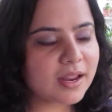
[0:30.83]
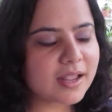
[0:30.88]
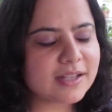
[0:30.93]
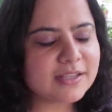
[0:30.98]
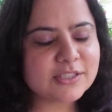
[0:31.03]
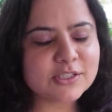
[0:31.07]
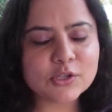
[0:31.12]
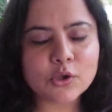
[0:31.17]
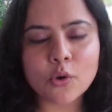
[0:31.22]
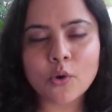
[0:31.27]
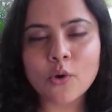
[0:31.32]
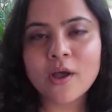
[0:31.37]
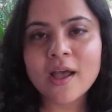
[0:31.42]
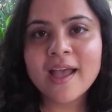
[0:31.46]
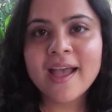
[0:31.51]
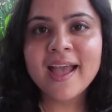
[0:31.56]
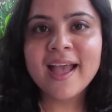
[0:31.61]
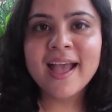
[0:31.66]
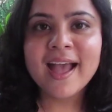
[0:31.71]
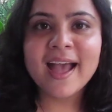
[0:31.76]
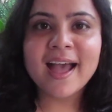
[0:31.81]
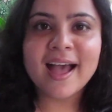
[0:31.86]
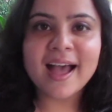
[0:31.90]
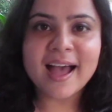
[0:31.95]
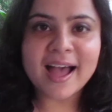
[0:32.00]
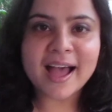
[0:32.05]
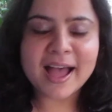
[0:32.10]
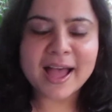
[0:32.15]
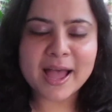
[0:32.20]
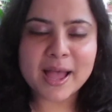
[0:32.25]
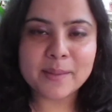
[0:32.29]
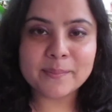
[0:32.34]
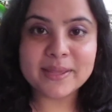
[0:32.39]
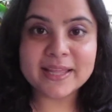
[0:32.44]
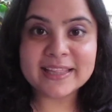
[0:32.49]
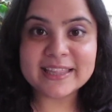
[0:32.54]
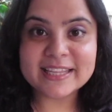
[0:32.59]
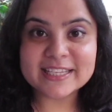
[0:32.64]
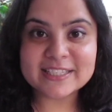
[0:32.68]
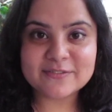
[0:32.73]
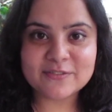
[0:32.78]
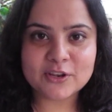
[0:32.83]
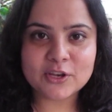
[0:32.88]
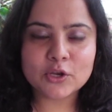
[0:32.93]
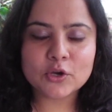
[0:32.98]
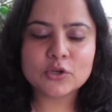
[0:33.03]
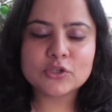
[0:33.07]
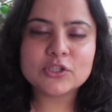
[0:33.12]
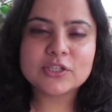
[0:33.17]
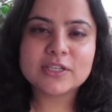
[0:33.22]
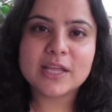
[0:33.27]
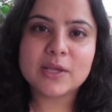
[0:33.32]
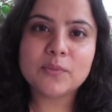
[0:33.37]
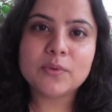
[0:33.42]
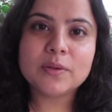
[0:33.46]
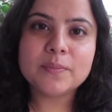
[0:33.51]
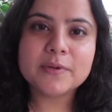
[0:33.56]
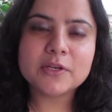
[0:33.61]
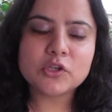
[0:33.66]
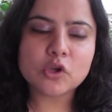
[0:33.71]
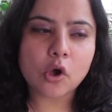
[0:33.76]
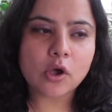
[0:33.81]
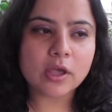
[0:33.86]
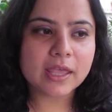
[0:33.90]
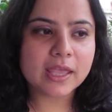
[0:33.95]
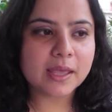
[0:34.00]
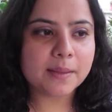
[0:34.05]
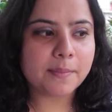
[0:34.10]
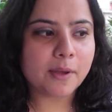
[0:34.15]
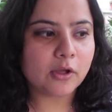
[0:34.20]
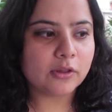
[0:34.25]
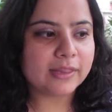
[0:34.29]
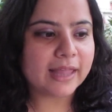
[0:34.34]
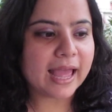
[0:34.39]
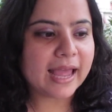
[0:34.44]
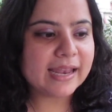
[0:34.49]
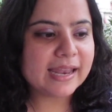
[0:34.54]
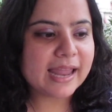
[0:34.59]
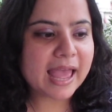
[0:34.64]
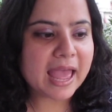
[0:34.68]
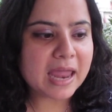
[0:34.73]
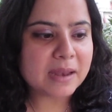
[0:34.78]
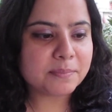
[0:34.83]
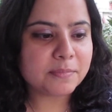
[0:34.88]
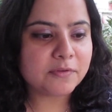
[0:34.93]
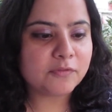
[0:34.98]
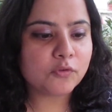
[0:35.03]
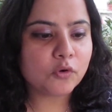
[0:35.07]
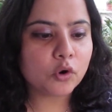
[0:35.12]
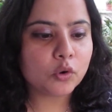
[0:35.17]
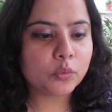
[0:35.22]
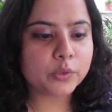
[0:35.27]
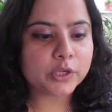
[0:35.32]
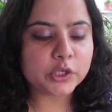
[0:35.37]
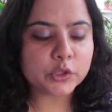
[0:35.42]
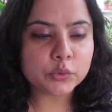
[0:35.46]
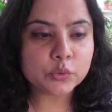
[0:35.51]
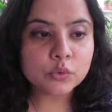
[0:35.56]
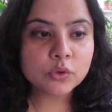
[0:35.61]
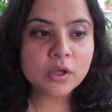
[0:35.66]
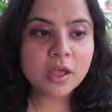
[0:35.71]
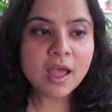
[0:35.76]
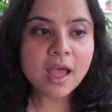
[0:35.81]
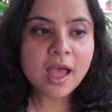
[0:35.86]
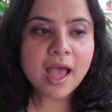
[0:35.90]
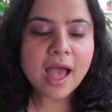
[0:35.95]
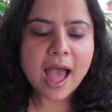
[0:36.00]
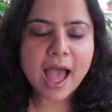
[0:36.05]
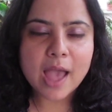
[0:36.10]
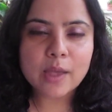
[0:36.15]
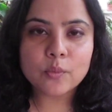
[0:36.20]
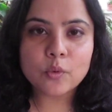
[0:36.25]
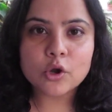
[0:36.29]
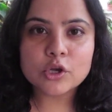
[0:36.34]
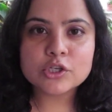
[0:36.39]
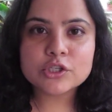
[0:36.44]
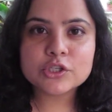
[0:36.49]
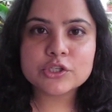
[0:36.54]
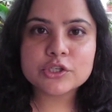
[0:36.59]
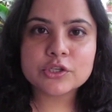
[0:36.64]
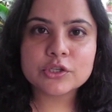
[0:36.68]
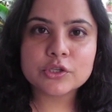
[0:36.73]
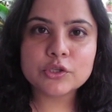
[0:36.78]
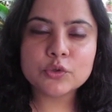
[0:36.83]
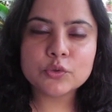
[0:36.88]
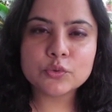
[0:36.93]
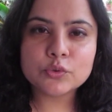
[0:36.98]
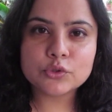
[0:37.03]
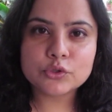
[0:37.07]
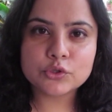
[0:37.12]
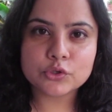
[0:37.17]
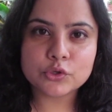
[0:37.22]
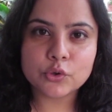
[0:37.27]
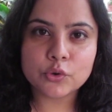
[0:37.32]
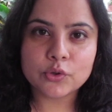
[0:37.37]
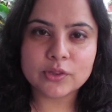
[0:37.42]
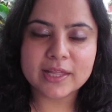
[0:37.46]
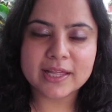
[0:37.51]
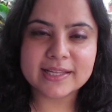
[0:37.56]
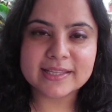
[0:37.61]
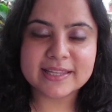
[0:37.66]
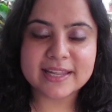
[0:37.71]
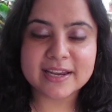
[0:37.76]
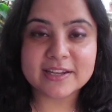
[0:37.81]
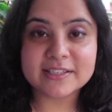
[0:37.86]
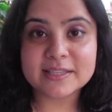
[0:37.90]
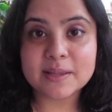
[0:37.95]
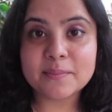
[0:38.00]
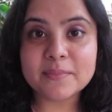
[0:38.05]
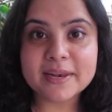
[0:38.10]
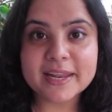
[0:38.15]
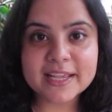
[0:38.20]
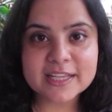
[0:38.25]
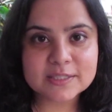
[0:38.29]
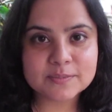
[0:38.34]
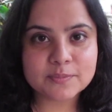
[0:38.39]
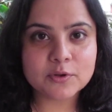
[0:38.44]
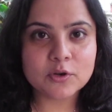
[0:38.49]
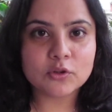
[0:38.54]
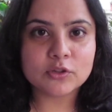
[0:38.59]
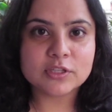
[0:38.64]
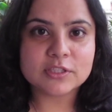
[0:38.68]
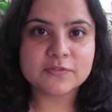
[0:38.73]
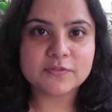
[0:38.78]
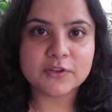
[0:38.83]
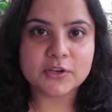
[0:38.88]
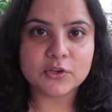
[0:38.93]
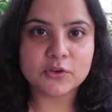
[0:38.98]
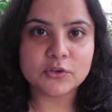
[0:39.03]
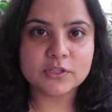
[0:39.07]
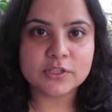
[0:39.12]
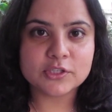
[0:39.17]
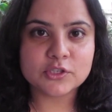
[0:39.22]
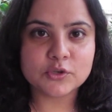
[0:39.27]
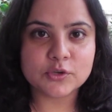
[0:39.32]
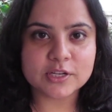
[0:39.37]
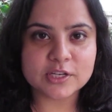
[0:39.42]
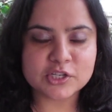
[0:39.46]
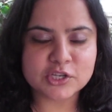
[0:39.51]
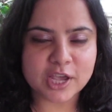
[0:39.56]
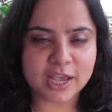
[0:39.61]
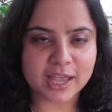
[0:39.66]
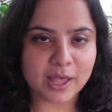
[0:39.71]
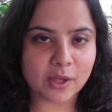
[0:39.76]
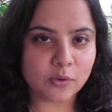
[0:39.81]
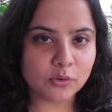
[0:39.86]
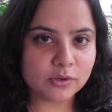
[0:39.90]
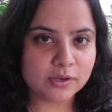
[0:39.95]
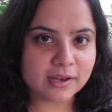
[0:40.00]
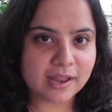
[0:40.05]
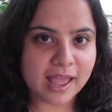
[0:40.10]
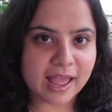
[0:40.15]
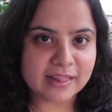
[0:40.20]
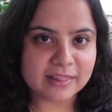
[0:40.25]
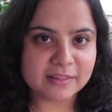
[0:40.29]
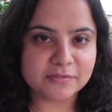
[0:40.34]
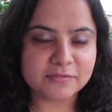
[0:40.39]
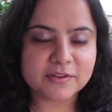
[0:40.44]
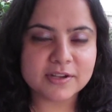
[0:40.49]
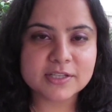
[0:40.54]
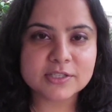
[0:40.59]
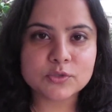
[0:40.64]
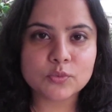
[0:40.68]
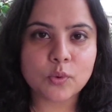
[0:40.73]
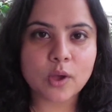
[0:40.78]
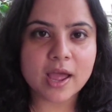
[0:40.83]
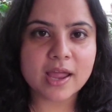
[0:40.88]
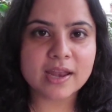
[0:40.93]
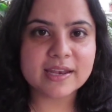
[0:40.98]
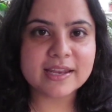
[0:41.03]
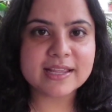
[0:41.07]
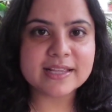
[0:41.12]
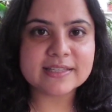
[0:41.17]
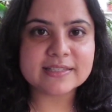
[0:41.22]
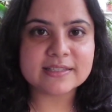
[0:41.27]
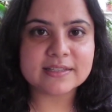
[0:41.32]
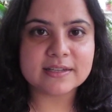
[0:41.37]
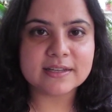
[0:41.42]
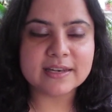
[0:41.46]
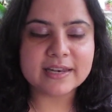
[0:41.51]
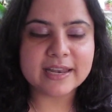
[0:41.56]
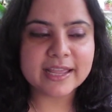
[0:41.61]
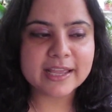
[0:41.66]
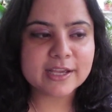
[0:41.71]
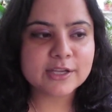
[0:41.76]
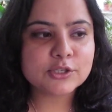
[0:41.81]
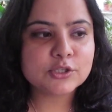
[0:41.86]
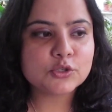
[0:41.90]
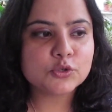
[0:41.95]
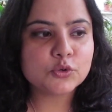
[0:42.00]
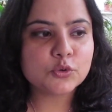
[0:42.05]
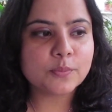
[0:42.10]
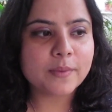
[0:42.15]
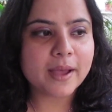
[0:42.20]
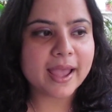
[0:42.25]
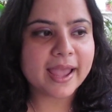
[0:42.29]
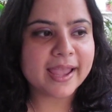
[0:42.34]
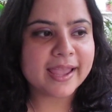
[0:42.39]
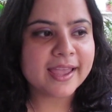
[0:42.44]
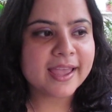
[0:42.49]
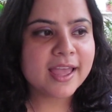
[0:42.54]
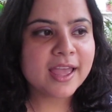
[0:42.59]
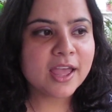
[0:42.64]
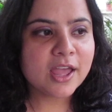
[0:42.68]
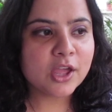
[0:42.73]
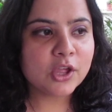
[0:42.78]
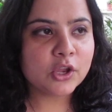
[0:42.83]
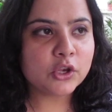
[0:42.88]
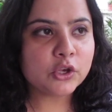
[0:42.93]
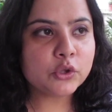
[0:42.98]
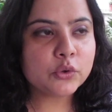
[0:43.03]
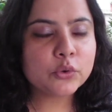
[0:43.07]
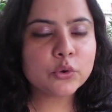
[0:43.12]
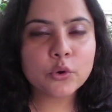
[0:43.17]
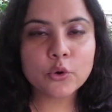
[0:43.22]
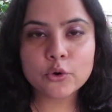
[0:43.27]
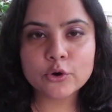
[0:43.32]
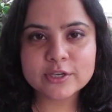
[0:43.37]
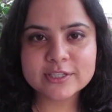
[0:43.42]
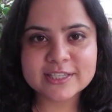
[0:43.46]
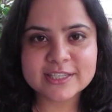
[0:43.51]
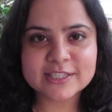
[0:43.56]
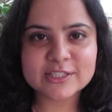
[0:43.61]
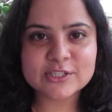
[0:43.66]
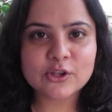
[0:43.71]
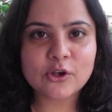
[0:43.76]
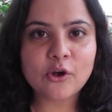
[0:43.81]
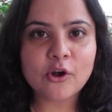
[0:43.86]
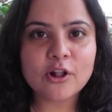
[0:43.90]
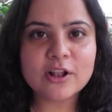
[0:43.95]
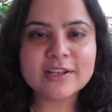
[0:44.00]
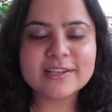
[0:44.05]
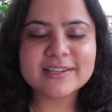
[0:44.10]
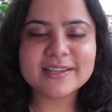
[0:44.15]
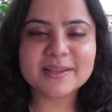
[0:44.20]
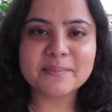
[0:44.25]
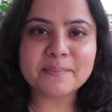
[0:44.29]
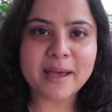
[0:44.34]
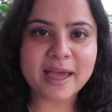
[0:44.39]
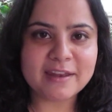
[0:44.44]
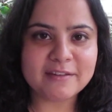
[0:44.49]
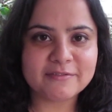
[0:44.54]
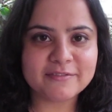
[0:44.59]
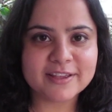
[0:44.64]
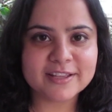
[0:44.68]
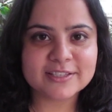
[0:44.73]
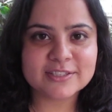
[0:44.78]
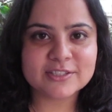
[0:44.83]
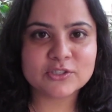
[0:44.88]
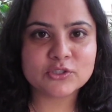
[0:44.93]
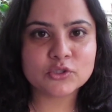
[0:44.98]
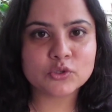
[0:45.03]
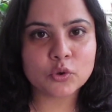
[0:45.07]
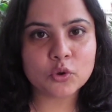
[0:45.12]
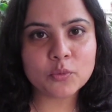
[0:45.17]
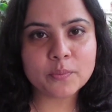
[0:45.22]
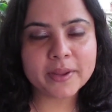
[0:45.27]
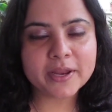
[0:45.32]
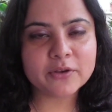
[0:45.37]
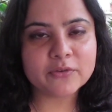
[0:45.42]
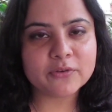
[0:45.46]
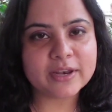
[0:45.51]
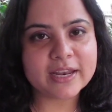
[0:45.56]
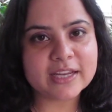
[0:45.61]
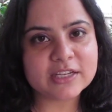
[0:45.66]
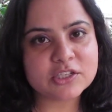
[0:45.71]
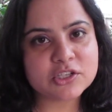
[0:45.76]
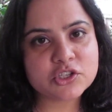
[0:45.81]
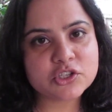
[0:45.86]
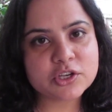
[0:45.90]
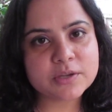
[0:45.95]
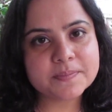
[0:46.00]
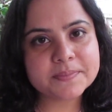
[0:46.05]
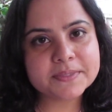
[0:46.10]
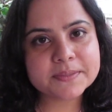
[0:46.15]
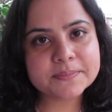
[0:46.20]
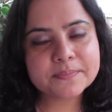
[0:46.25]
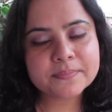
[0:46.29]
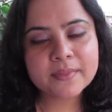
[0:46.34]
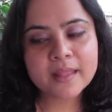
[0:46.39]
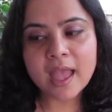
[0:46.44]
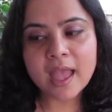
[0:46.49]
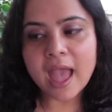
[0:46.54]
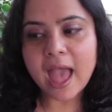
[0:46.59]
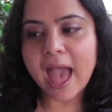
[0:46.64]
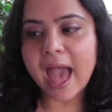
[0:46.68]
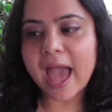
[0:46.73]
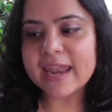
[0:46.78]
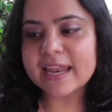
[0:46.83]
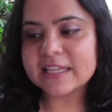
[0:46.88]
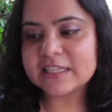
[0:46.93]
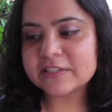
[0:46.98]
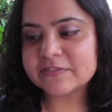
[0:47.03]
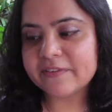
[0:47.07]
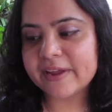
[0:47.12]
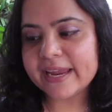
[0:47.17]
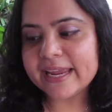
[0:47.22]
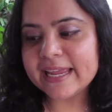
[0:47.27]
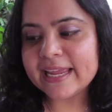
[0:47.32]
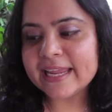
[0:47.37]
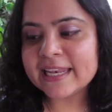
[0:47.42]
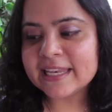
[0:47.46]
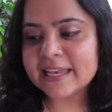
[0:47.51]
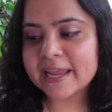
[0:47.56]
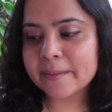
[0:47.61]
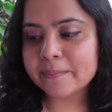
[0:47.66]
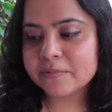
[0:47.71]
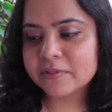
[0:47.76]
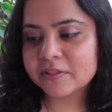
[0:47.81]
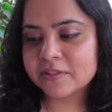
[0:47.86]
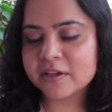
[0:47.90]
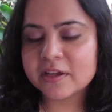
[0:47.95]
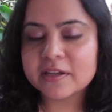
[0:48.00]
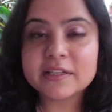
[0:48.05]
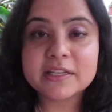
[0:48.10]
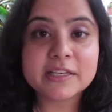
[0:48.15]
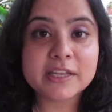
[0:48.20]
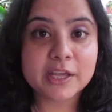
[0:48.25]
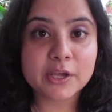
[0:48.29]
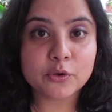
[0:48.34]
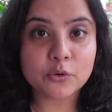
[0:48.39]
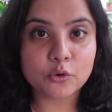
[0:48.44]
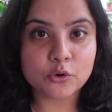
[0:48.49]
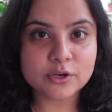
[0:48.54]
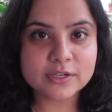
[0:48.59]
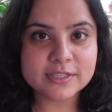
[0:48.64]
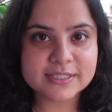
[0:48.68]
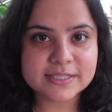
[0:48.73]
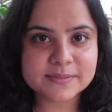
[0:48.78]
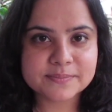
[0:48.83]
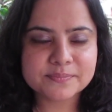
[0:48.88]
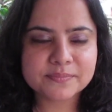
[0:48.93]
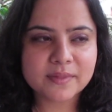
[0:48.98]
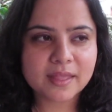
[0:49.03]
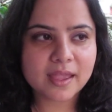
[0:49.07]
So in this video today we'll be talking about that, and before we do, I want you to know that there are some links below this video that you can check out. And the first one is a link to my new course. It's called Manifest Soulmate Relationships, and it's a very in-depth 30-day course.